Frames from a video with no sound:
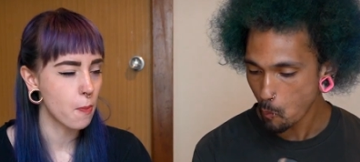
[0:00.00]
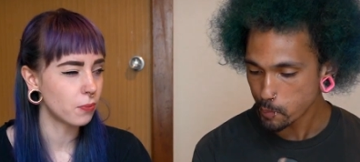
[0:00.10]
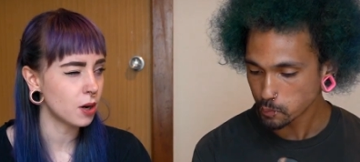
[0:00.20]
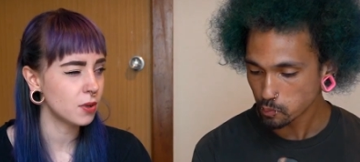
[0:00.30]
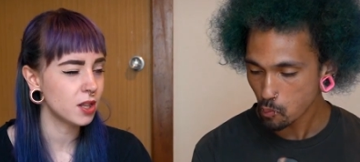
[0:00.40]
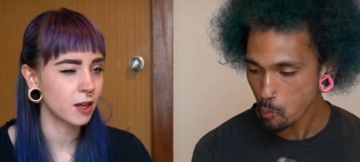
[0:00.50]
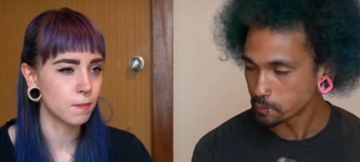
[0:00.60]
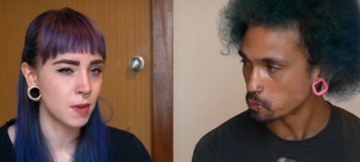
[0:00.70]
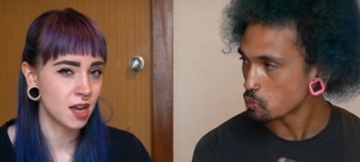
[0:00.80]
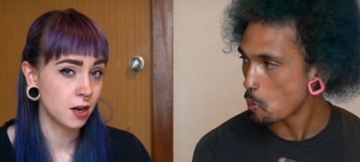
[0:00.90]
Speaker 1: probably like
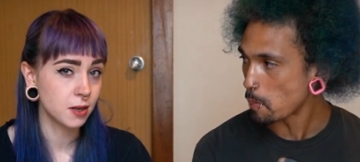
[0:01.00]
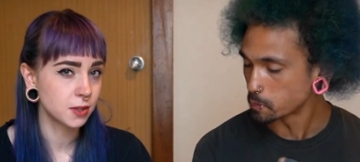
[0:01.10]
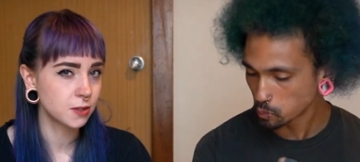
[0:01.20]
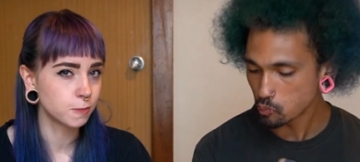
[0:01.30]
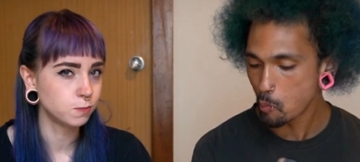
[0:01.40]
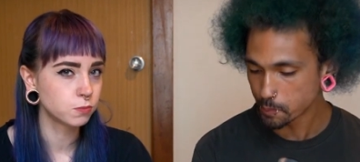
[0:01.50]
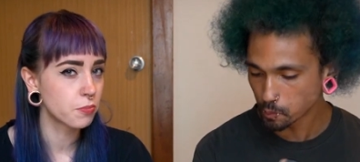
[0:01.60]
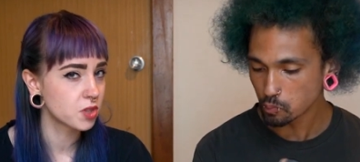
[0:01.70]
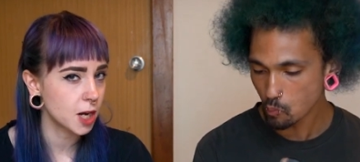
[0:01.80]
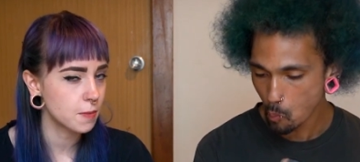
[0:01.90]
mayonnaise
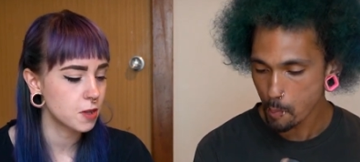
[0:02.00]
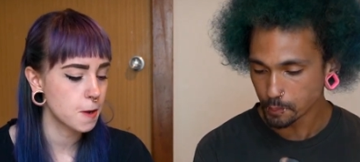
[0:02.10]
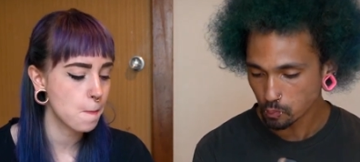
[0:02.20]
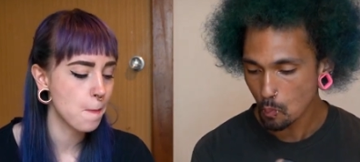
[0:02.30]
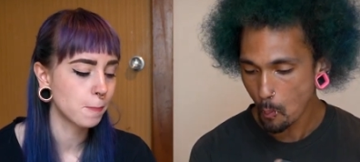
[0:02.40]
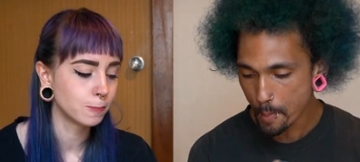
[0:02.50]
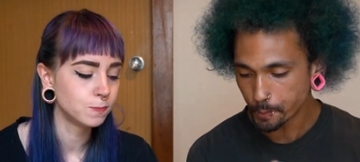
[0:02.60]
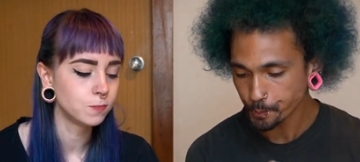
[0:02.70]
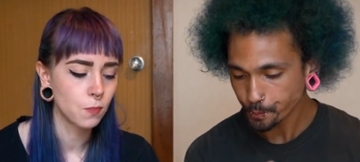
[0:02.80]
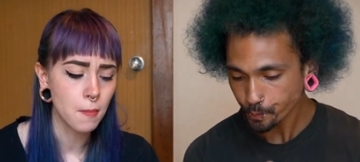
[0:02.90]
type thing.
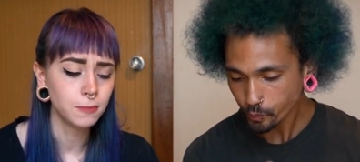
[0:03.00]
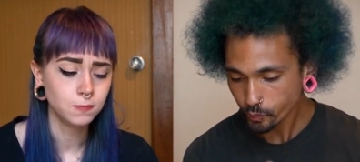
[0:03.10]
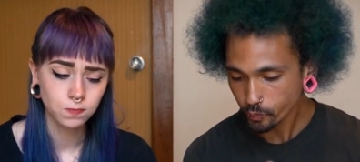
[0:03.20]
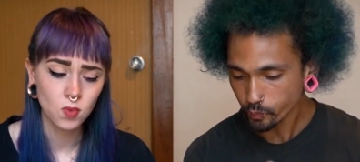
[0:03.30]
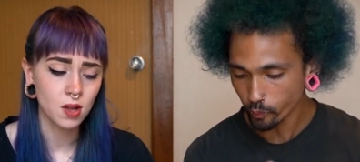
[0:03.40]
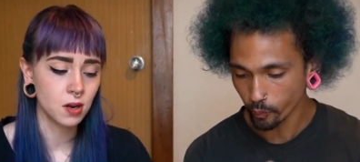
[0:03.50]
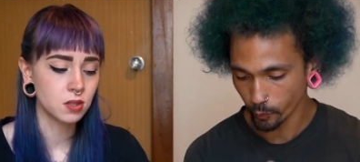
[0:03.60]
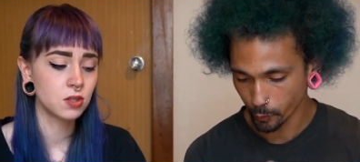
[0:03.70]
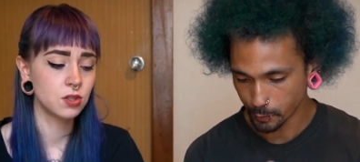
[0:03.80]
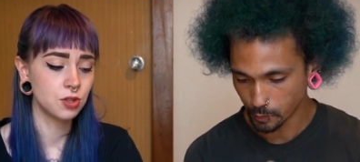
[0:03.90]
And it's
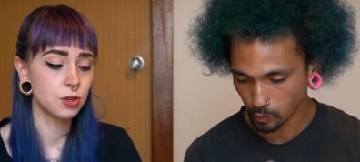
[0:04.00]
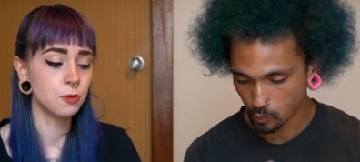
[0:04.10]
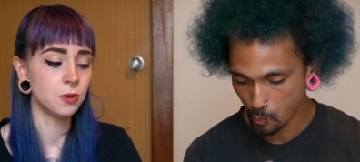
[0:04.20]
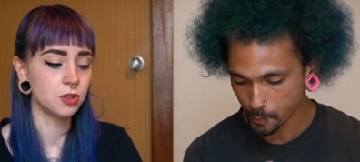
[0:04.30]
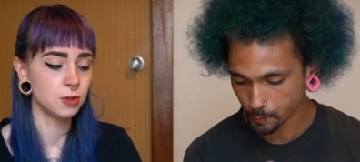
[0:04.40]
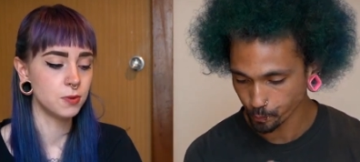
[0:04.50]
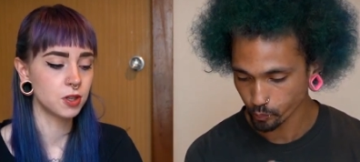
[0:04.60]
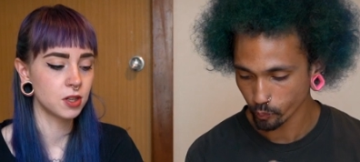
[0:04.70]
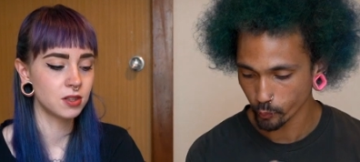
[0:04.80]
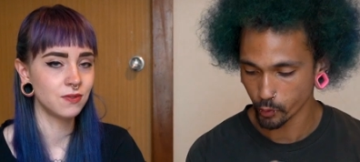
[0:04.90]
super, super
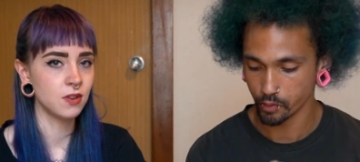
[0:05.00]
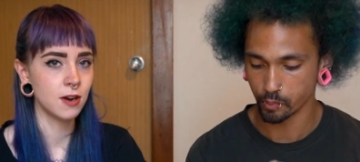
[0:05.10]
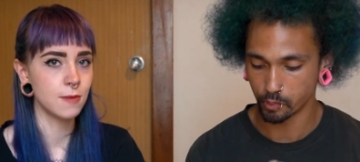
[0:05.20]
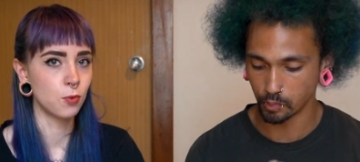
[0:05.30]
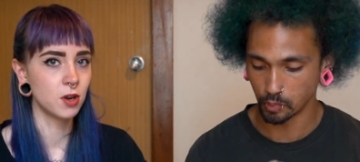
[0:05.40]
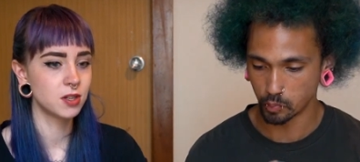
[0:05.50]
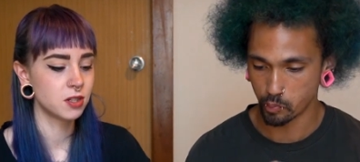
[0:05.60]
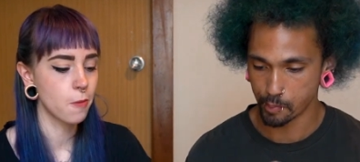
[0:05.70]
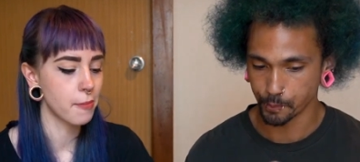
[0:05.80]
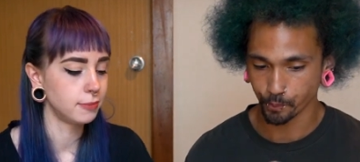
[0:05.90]
good. It's very moist.
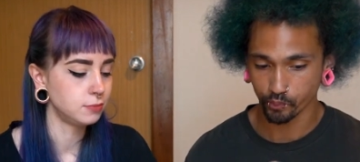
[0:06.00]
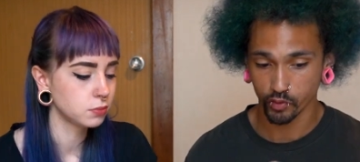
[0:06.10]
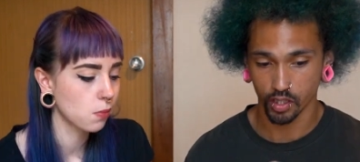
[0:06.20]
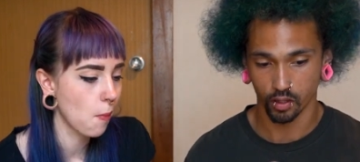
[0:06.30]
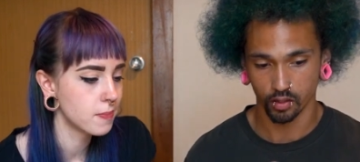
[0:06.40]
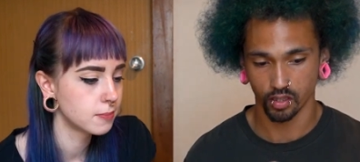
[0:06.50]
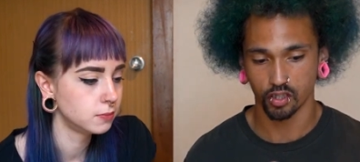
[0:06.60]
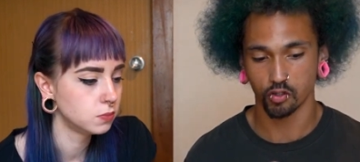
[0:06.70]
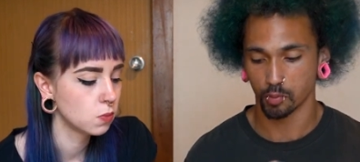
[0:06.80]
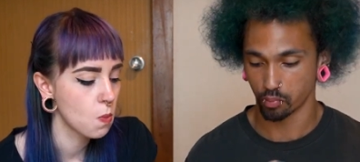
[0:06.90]
Speaker 2: Mm-hmm. so instead
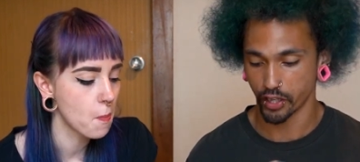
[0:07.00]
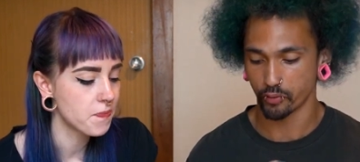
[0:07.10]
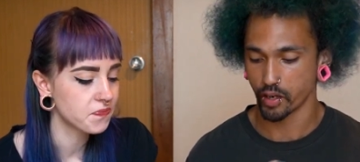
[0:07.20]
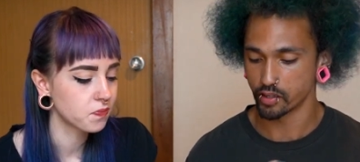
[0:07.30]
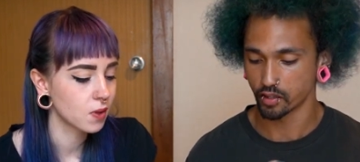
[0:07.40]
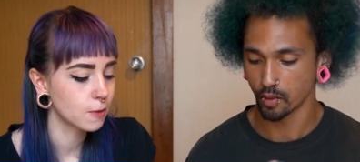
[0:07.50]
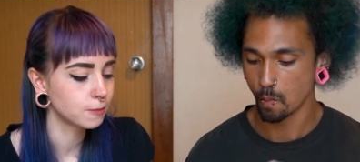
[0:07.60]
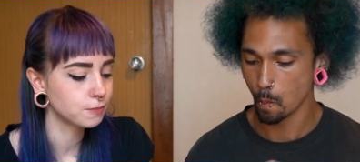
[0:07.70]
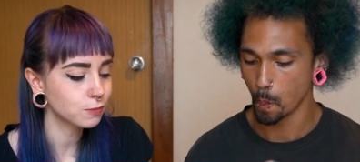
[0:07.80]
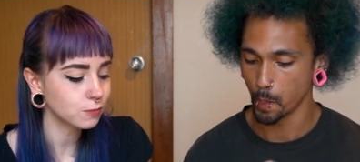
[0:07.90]
of doing plain rice,
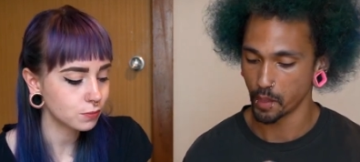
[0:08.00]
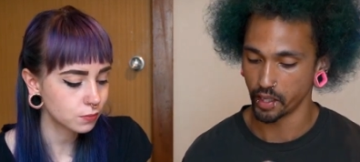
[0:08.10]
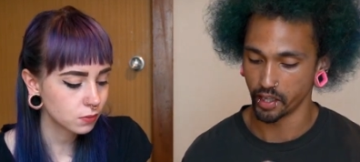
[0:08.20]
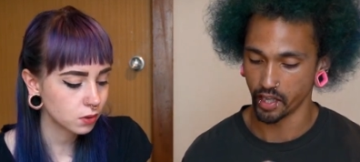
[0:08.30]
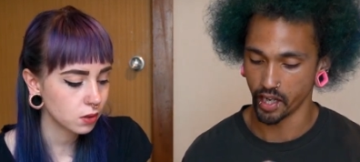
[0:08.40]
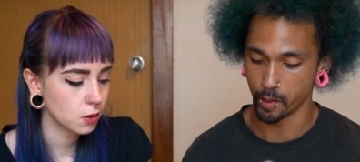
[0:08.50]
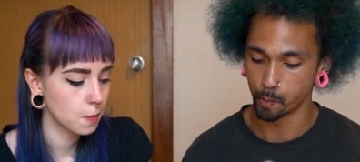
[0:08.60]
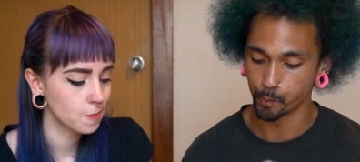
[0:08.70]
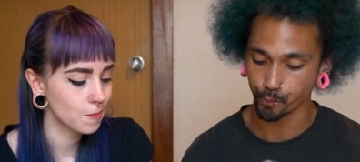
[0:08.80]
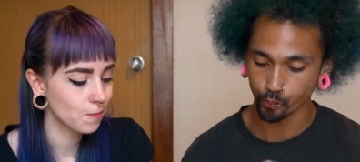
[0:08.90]
they did a
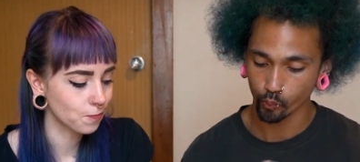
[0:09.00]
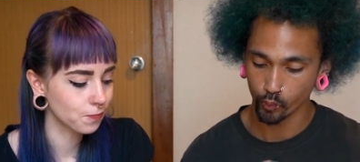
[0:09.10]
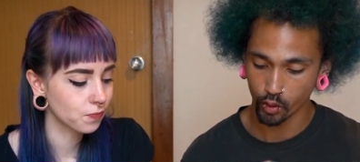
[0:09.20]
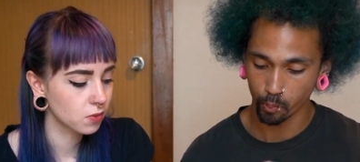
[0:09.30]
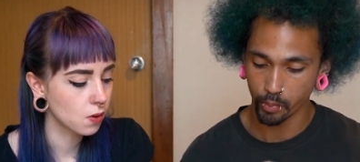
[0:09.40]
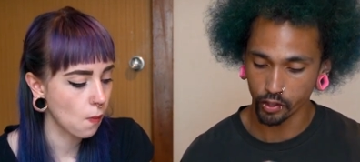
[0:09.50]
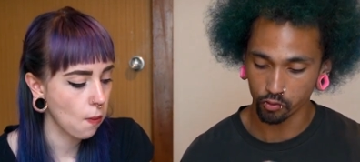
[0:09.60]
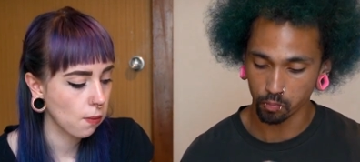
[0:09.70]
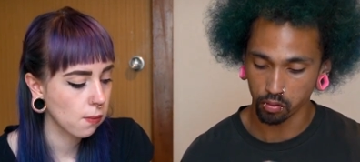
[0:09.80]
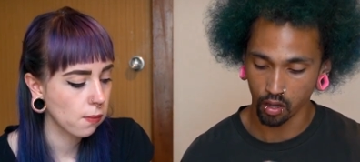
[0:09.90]

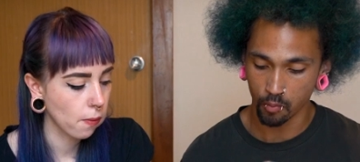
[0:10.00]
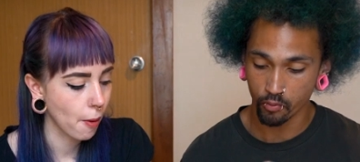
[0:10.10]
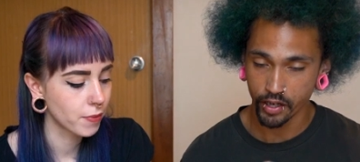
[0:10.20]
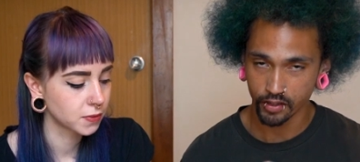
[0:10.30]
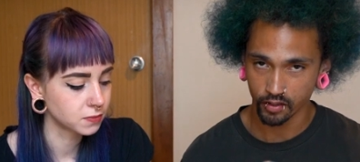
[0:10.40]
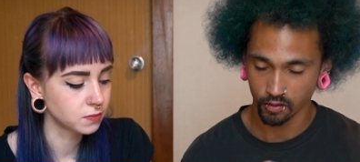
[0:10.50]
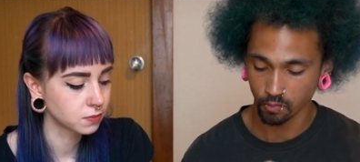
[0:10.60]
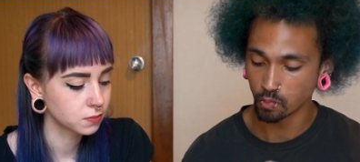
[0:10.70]
pickled plum rice.